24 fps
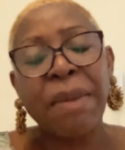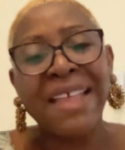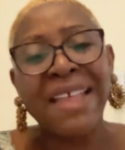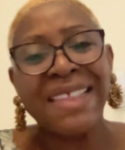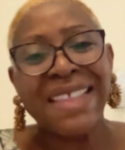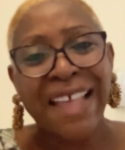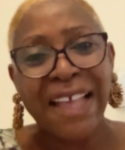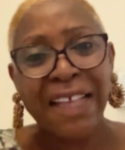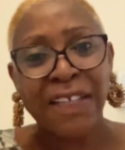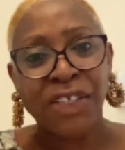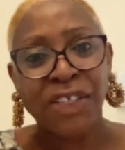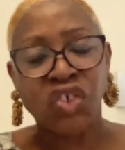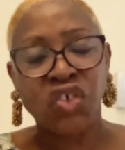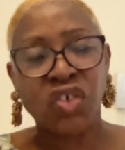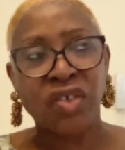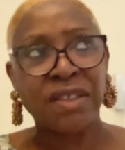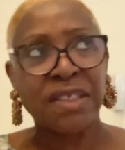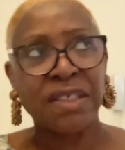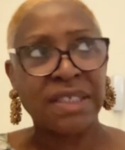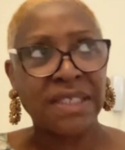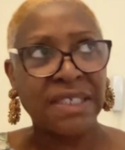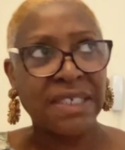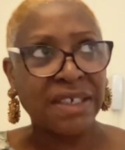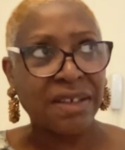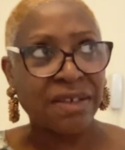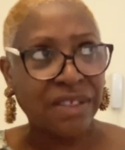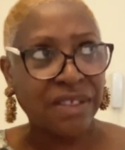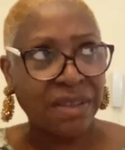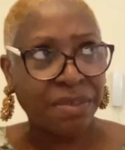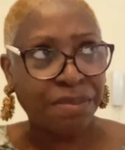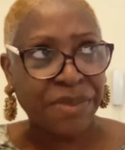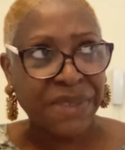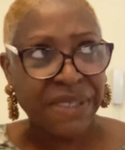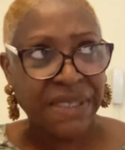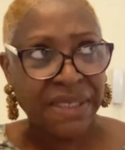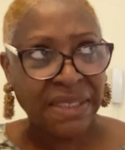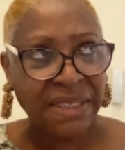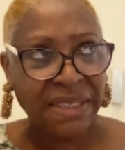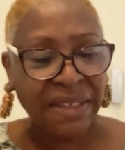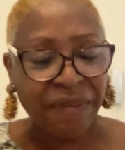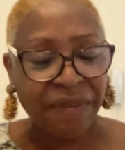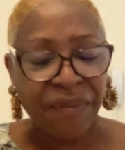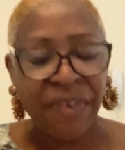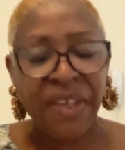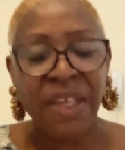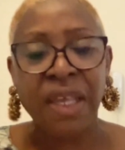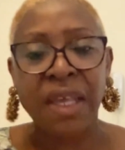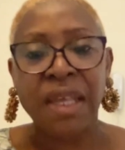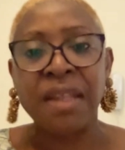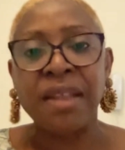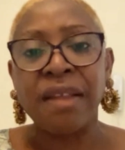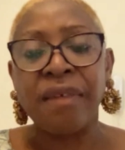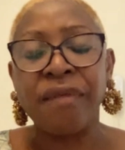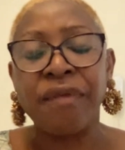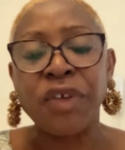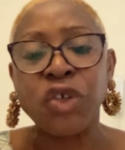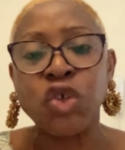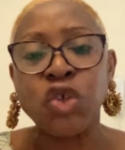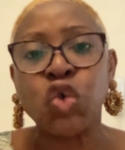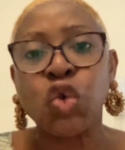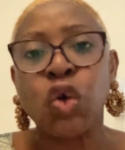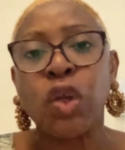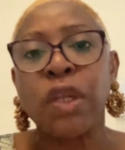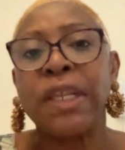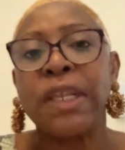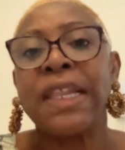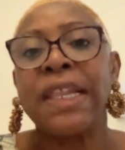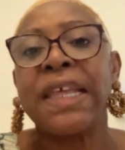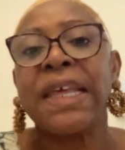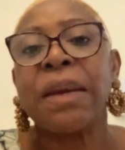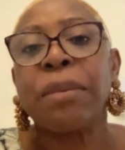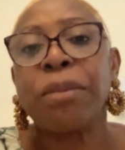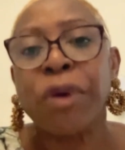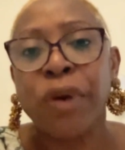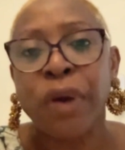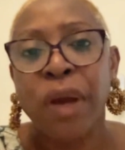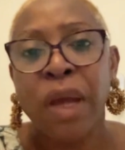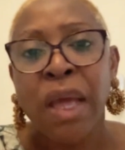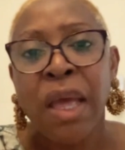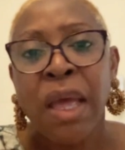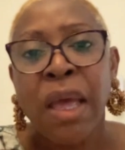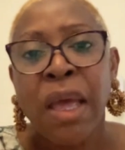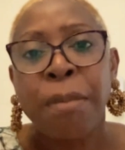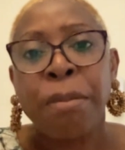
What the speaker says: and not just their specific individual labor,